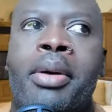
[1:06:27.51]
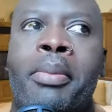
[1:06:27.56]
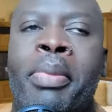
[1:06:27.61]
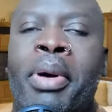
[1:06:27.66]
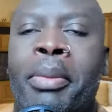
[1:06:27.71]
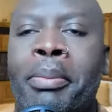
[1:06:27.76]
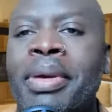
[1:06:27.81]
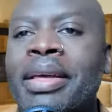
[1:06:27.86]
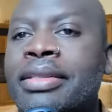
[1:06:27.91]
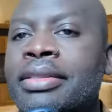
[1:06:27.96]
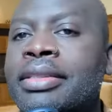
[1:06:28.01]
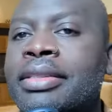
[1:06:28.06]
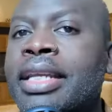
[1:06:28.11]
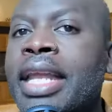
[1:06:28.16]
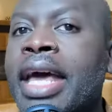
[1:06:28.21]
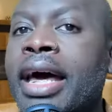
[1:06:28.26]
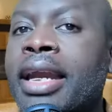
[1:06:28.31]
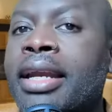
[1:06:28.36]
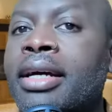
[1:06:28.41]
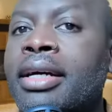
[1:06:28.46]
But Miss
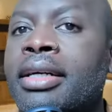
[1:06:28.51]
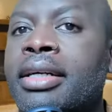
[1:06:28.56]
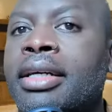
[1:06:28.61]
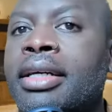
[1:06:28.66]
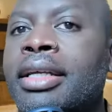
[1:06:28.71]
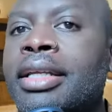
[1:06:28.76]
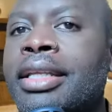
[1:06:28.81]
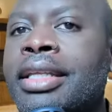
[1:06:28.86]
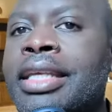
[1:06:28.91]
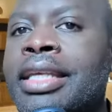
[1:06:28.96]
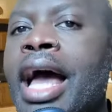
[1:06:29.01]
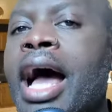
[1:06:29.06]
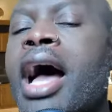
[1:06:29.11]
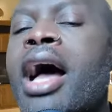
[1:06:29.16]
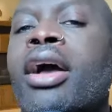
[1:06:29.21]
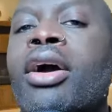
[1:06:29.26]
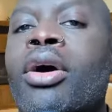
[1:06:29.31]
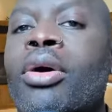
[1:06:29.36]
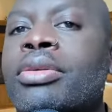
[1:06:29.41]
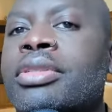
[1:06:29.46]
Netta,
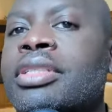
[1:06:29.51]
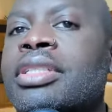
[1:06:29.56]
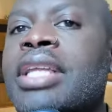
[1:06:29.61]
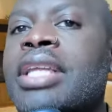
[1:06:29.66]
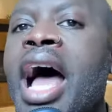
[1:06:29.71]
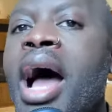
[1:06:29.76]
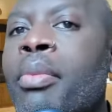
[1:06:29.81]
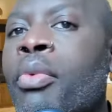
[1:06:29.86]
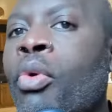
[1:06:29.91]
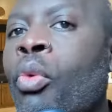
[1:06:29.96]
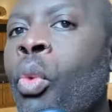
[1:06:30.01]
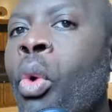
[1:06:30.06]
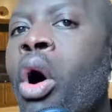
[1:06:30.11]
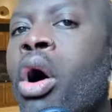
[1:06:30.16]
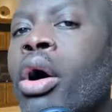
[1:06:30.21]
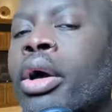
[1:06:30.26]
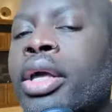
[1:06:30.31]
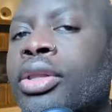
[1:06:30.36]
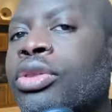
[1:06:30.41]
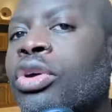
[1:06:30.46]
y'all gonna stop
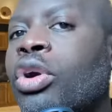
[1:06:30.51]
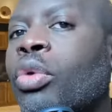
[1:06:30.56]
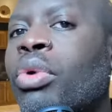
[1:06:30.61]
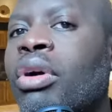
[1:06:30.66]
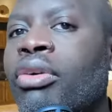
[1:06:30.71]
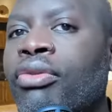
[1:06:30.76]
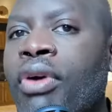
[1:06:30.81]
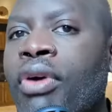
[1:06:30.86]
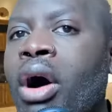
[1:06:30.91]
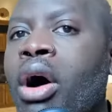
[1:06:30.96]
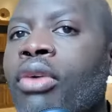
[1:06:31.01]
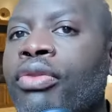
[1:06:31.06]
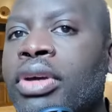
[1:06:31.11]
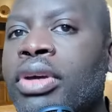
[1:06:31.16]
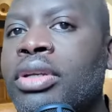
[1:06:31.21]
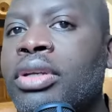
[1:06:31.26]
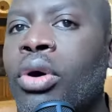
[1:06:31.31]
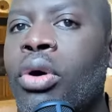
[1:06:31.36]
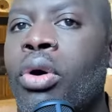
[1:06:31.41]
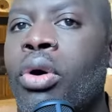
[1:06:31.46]
walking through
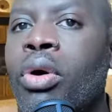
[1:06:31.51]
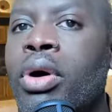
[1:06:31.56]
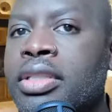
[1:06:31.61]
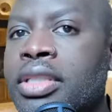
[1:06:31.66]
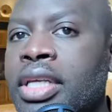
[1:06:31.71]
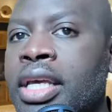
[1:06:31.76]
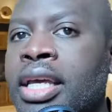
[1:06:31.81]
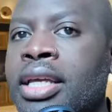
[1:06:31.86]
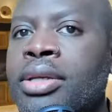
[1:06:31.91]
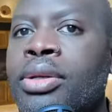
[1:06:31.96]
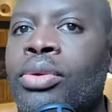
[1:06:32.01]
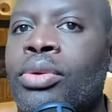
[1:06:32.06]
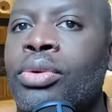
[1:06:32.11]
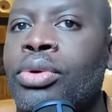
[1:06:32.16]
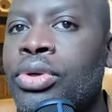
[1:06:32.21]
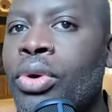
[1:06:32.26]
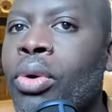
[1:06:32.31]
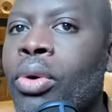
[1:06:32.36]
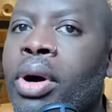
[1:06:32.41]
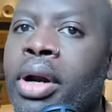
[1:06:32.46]
revolving doors in New
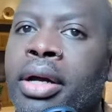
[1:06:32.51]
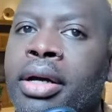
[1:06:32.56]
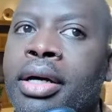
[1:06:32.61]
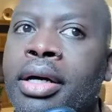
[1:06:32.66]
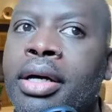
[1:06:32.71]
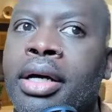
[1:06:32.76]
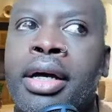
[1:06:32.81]
York